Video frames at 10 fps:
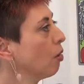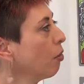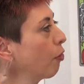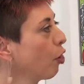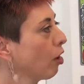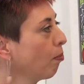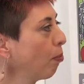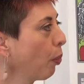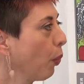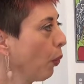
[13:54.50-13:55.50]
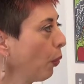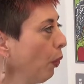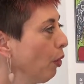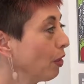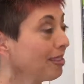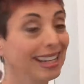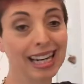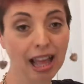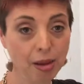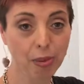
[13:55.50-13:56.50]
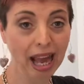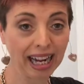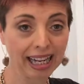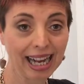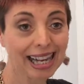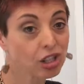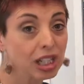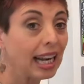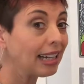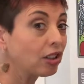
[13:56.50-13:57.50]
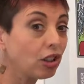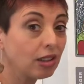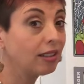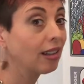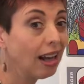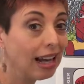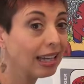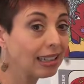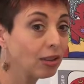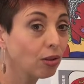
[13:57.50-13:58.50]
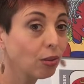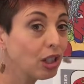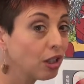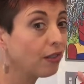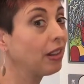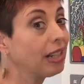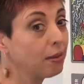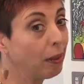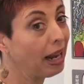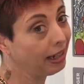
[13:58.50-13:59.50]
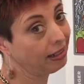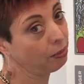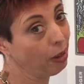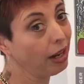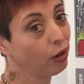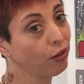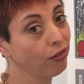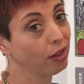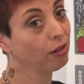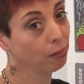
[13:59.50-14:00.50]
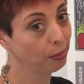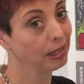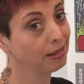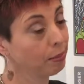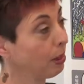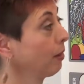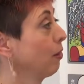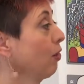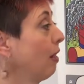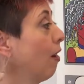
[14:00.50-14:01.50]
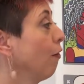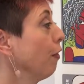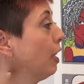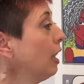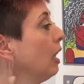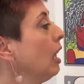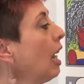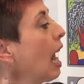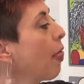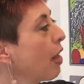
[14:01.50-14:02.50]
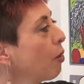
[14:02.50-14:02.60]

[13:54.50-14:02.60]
We've got Paul, who's another banker, and she has to decide which of these bankers make her feel the best about herself. And